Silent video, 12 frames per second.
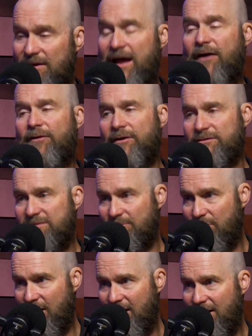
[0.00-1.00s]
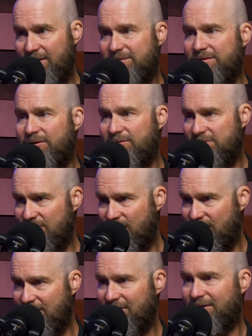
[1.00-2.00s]
Now there's the pause and there's the
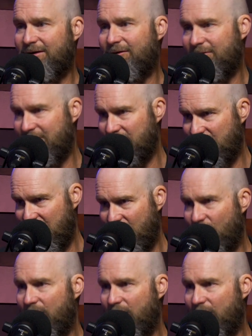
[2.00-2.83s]
breathing in the